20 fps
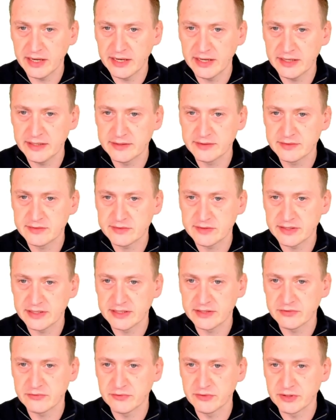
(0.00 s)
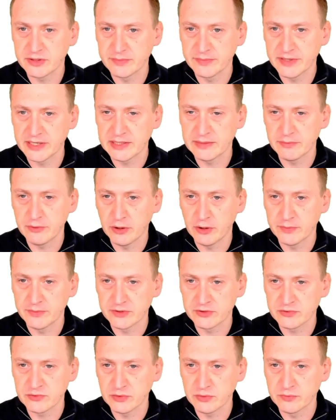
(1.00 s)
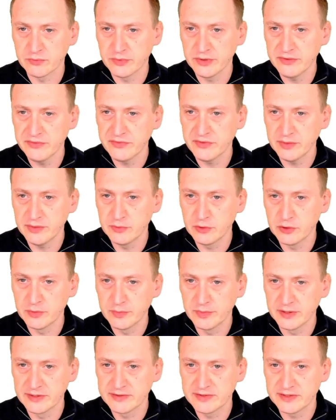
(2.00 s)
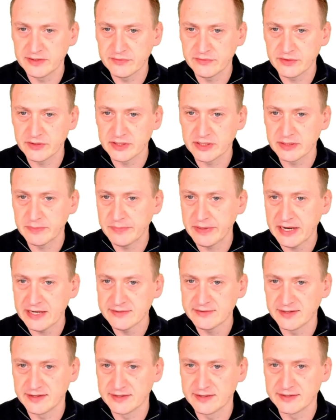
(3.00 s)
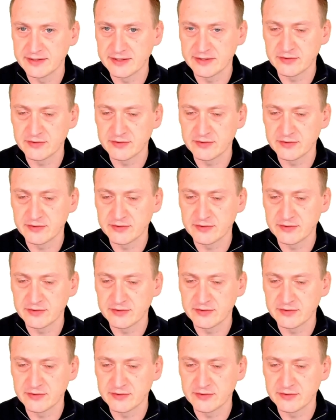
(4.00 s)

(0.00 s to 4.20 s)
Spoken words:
and S3 compatible object store with immutability for the capacity tier.